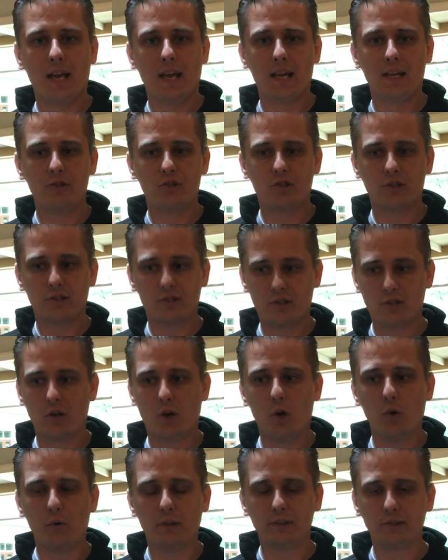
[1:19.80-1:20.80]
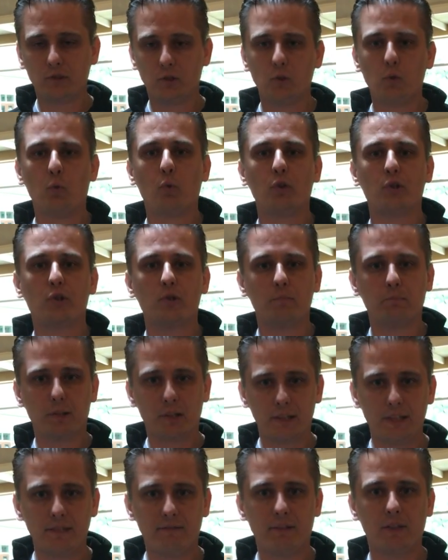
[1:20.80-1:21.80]
and just go and do what you
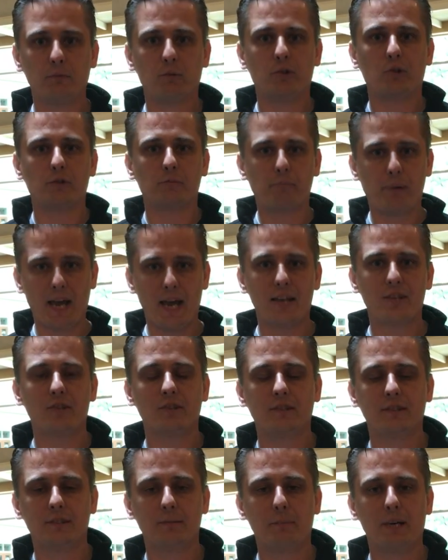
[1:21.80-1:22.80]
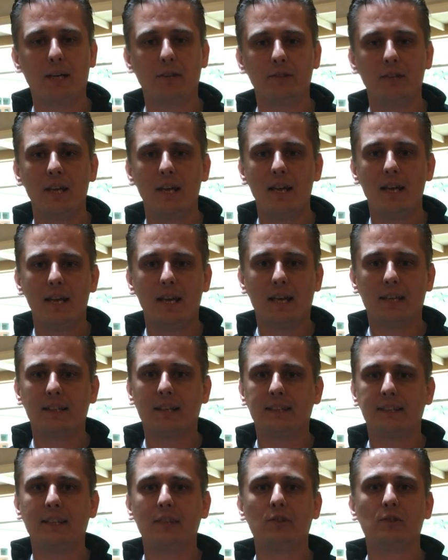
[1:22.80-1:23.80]
believe in, what you're passionate about. And
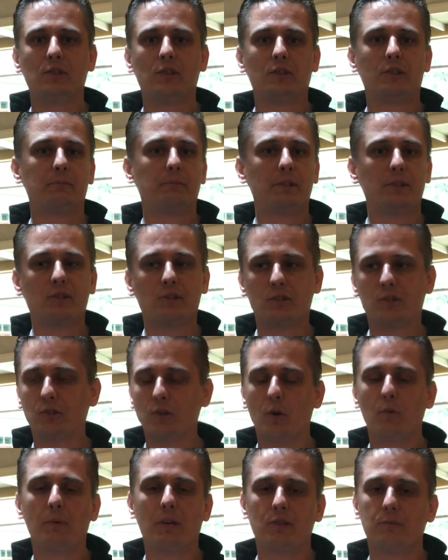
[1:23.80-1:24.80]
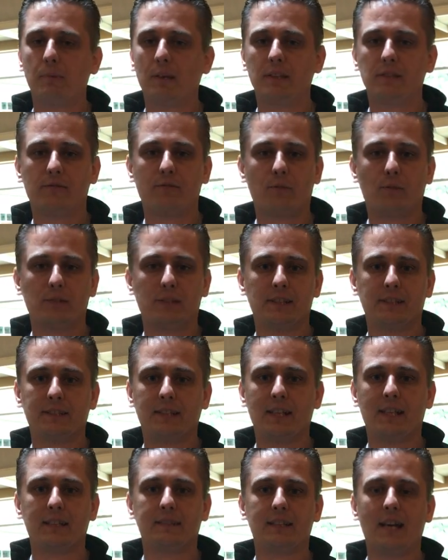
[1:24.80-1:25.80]
I think you're going to be so much better for it.
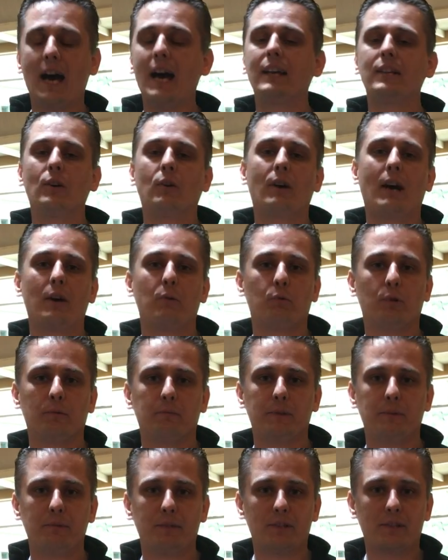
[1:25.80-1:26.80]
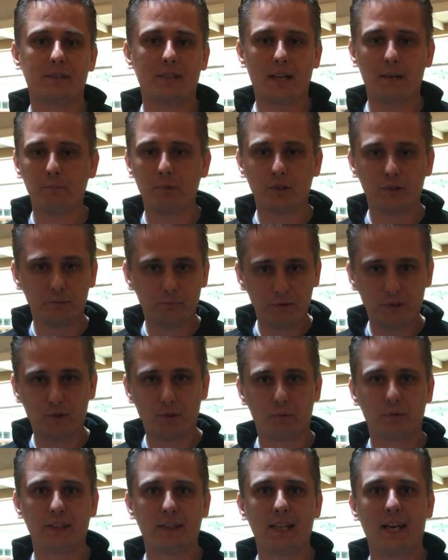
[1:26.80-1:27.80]
And I know I will be because I'm going to be
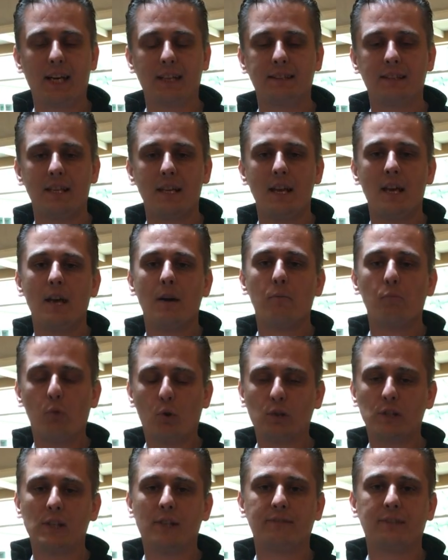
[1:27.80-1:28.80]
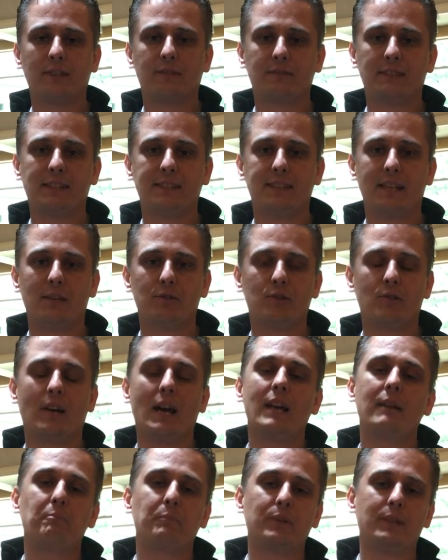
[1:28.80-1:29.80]
doing that more often right now. So
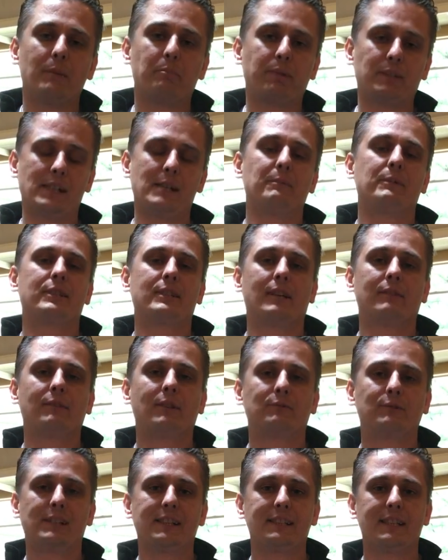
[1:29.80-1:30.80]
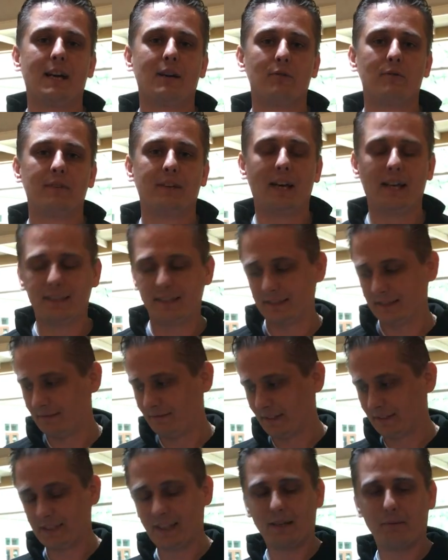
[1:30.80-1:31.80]
I put a promise on that right now. I didn't
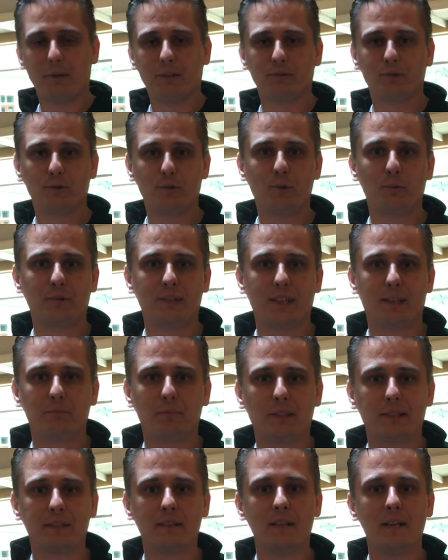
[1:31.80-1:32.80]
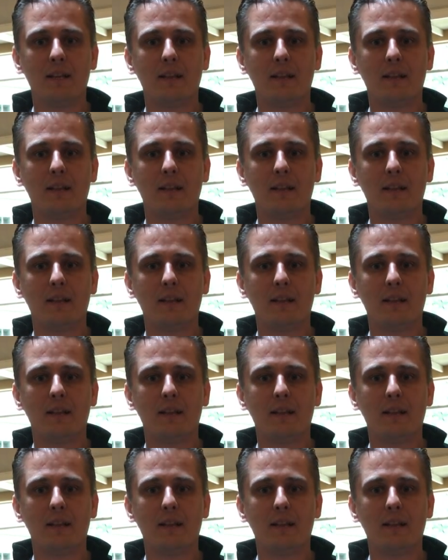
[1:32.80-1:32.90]
even think about doing that, but